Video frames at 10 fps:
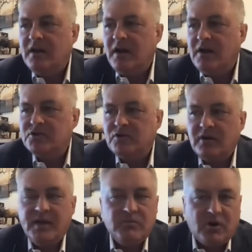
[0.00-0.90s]

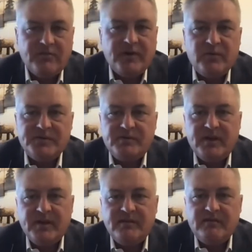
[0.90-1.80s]
Charlene Murphy was
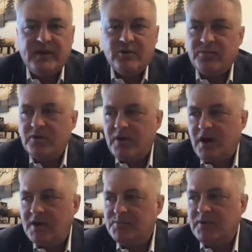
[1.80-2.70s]
admitted to Vanderbilt
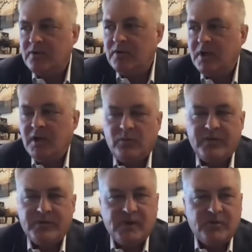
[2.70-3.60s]
Hospital with
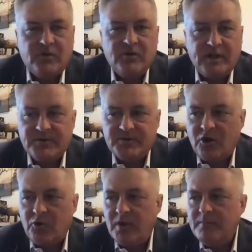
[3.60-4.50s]
a subdural
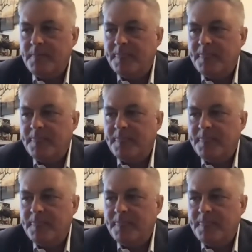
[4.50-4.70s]
hematoma.